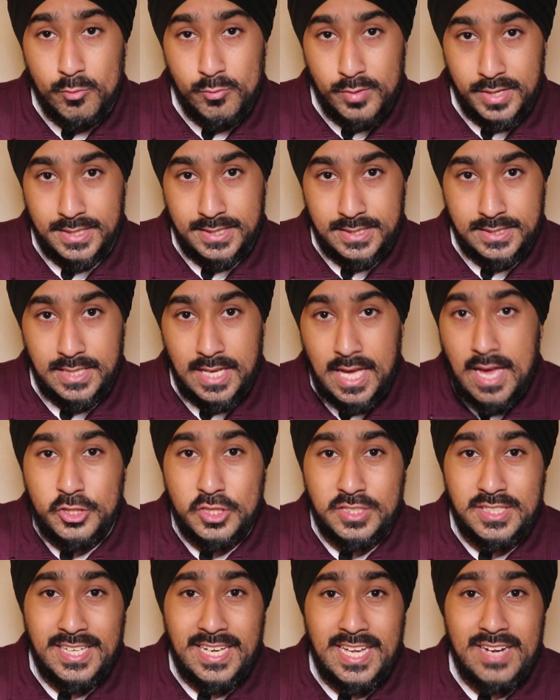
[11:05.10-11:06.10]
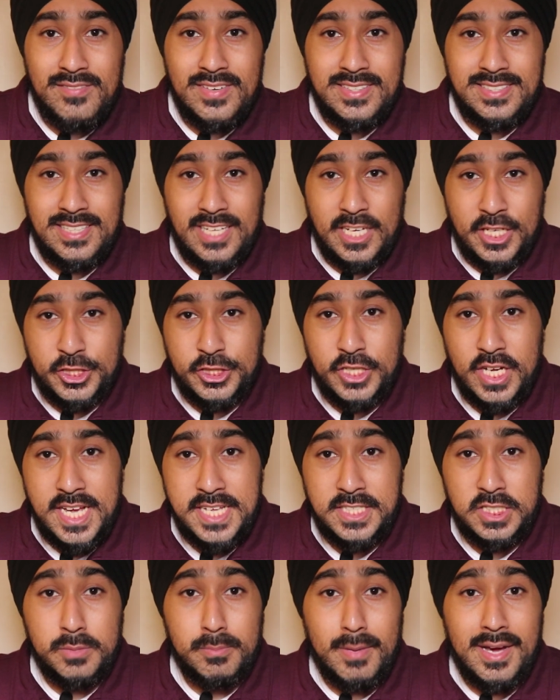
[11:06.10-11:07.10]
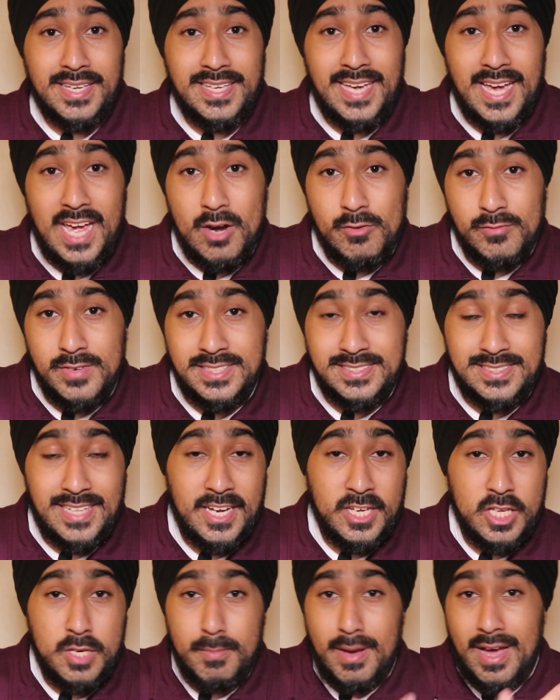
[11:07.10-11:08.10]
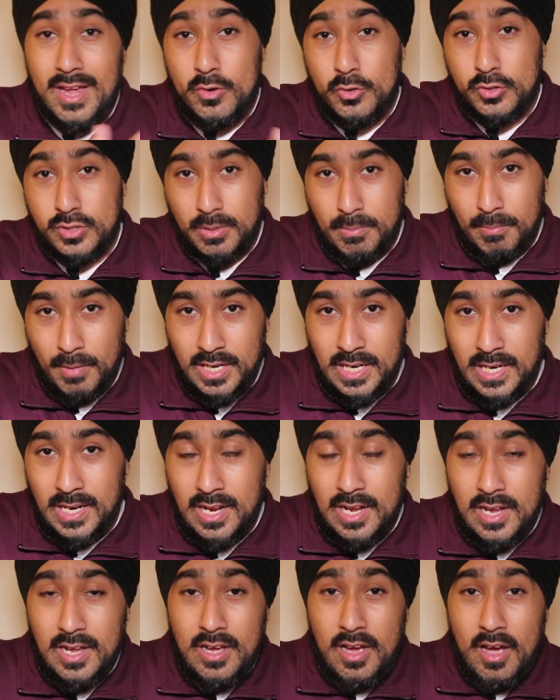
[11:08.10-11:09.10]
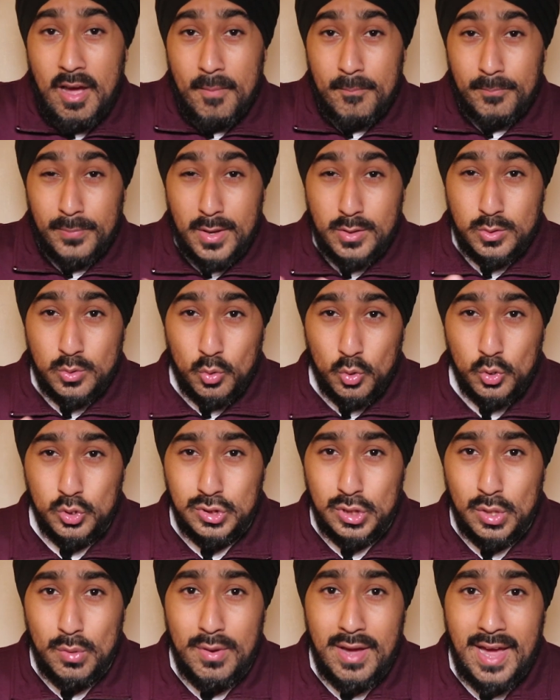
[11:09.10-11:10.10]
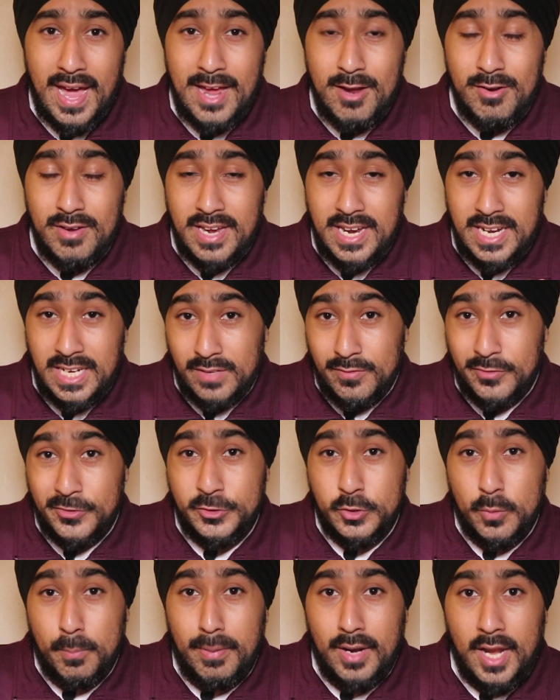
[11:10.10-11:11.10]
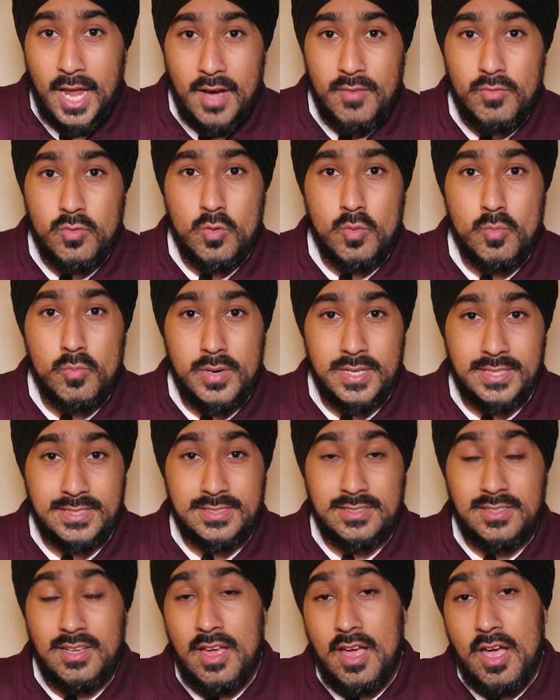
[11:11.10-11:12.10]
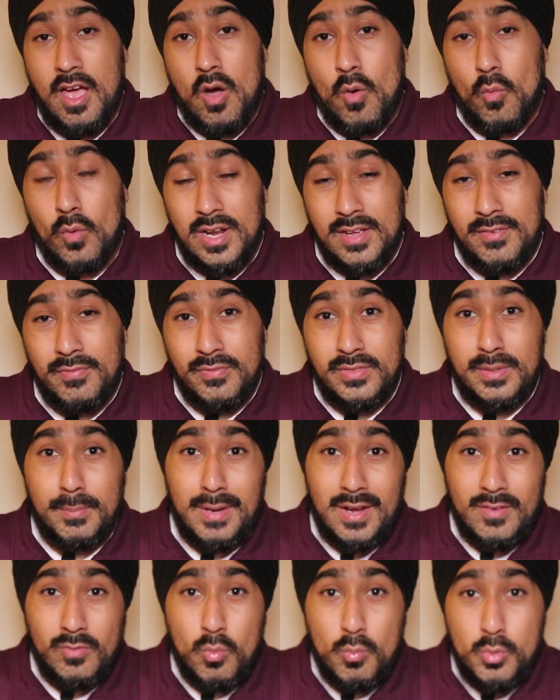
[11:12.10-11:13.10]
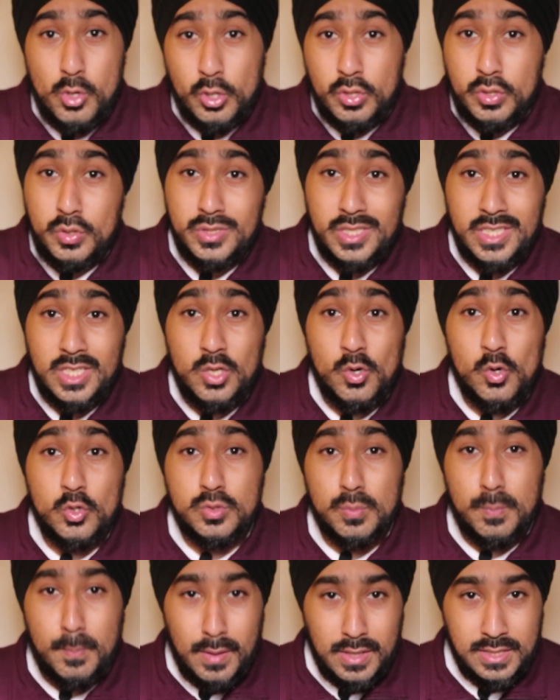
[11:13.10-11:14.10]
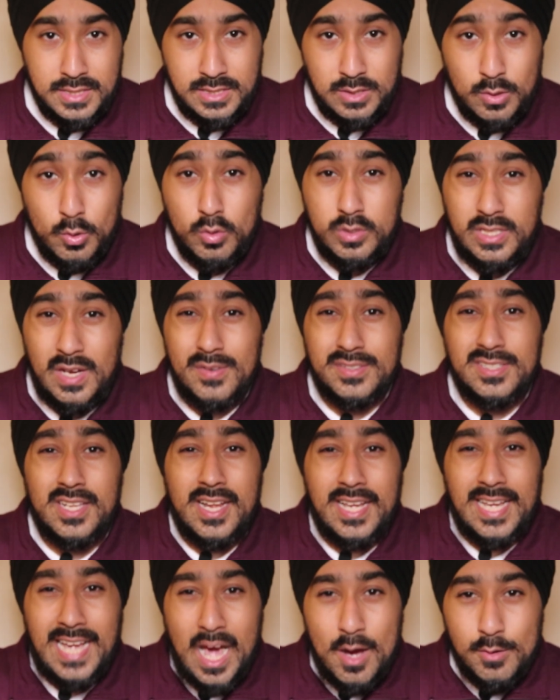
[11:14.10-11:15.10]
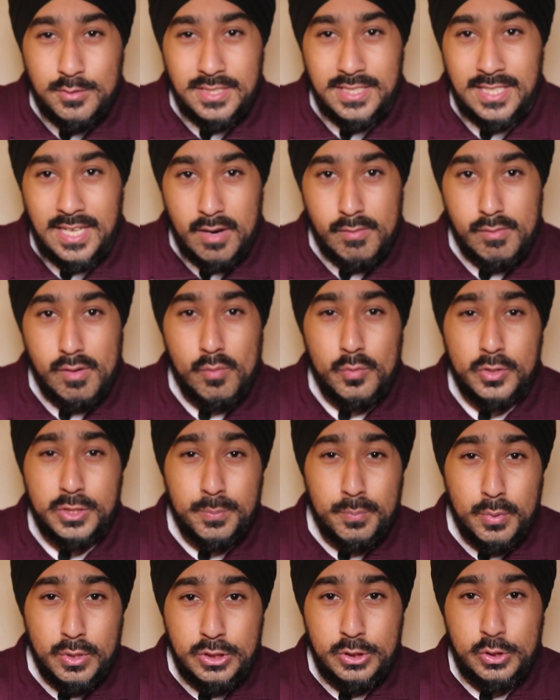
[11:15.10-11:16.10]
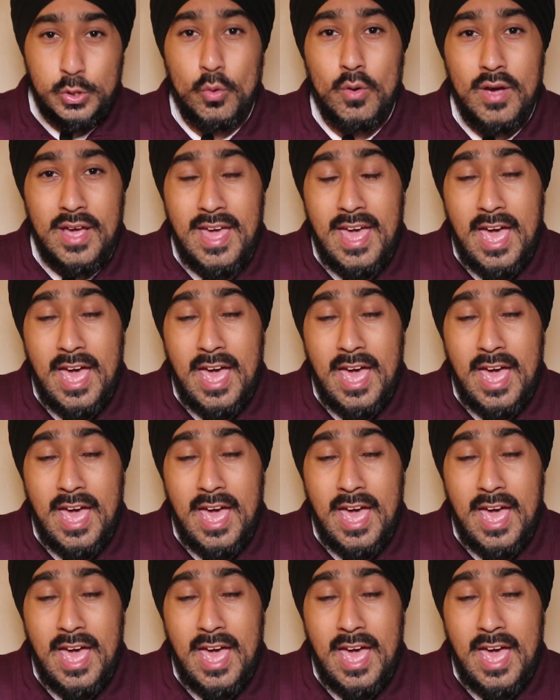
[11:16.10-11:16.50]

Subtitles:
risk. Just like investing in shares, you might get a risk that you might lose some money. There's also an individual platform risk. What if the platform you're using goes bust, or there is an accounting error which puts your